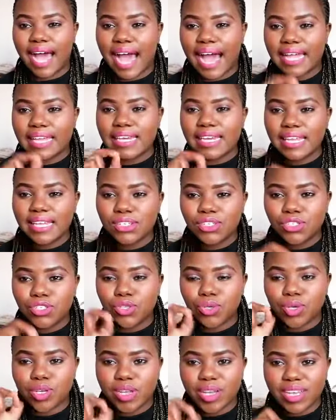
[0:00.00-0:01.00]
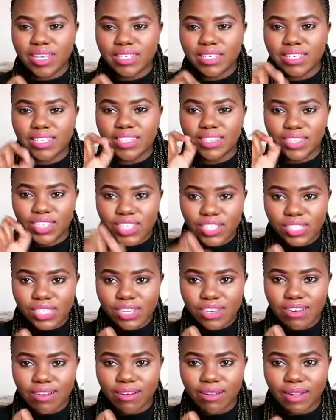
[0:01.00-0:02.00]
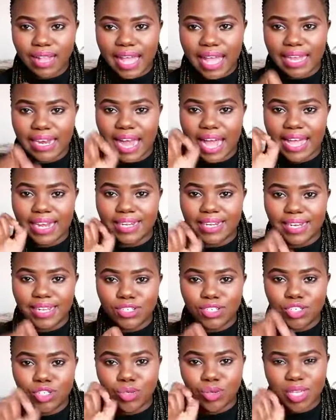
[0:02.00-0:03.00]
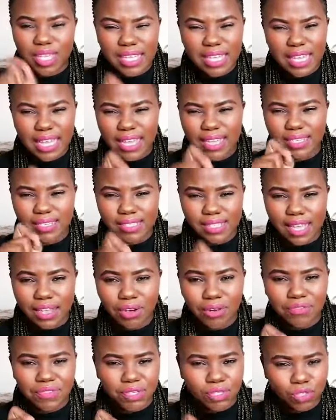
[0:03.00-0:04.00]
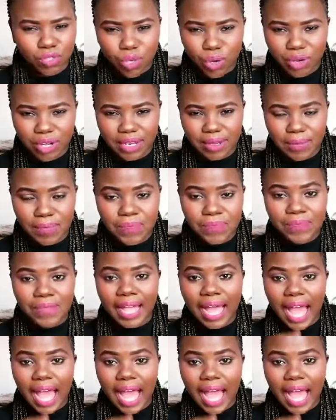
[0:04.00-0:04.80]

I need to get this girl and I need to hear her side of the story.